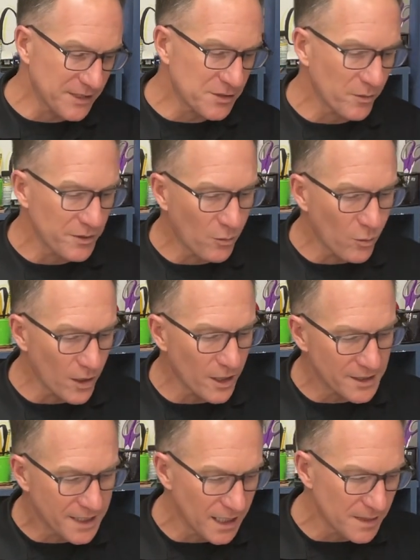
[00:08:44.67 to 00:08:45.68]
So when the
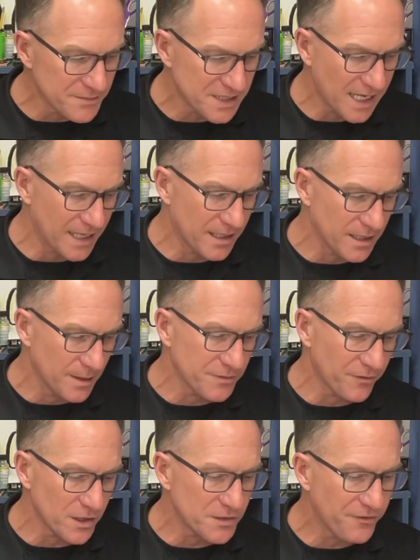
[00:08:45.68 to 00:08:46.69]
word comes, Satan comes.
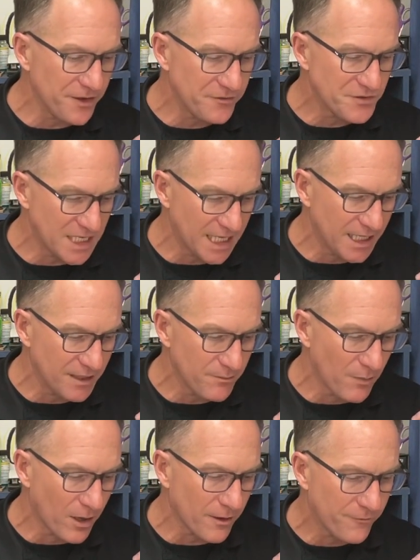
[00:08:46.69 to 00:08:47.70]
Verse 15,
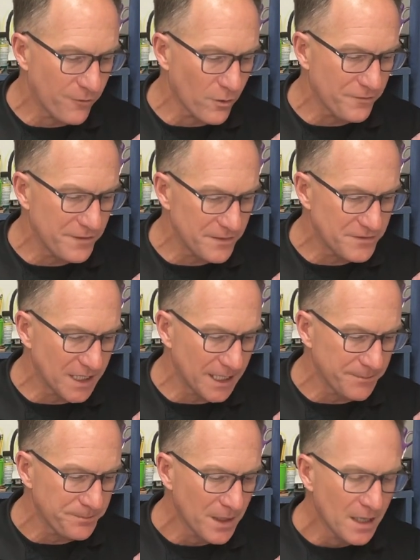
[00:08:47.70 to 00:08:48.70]
Mark 4, 15,